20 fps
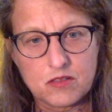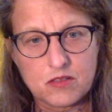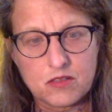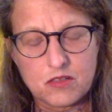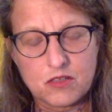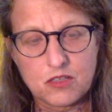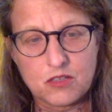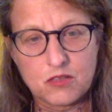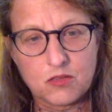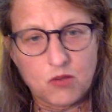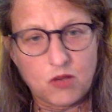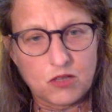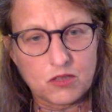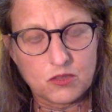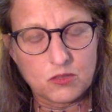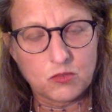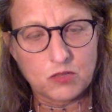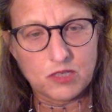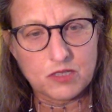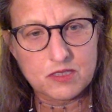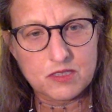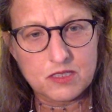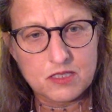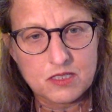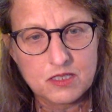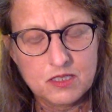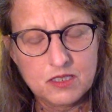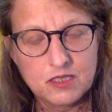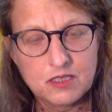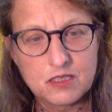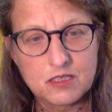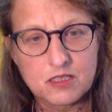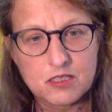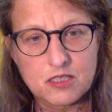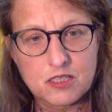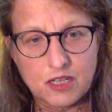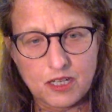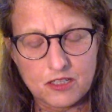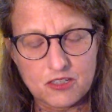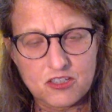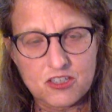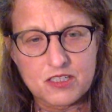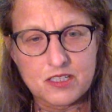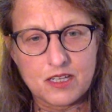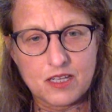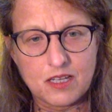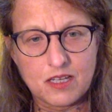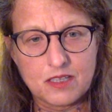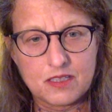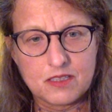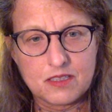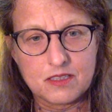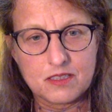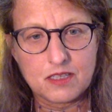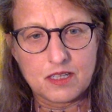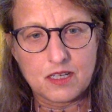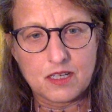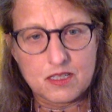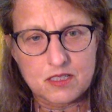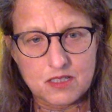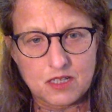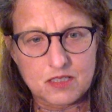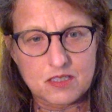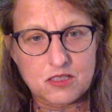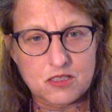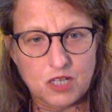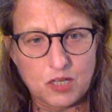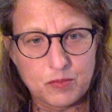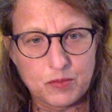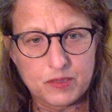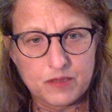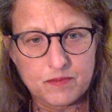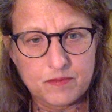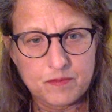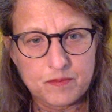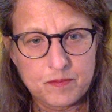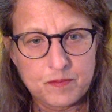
you know, all at once to understand that it's not stopping.